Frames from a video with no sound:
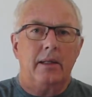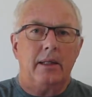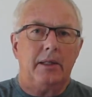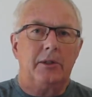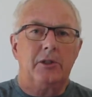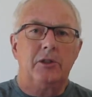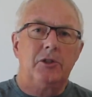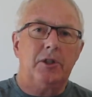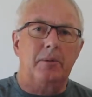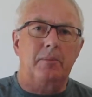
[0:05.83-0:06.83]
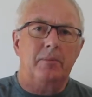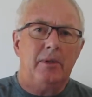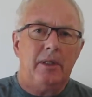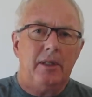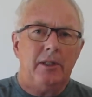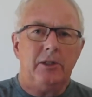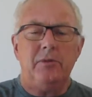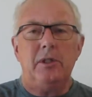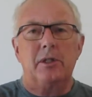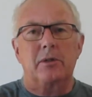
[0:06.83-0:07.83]
Hi, this is Jim. This
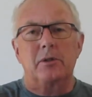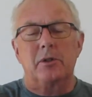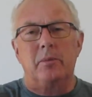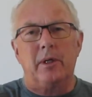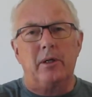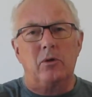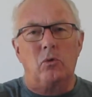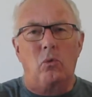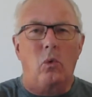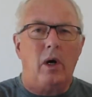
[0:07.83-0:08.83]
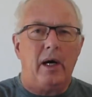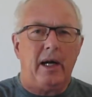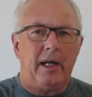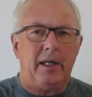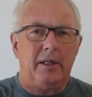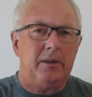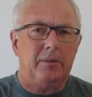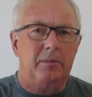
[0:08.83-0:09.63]
video is about why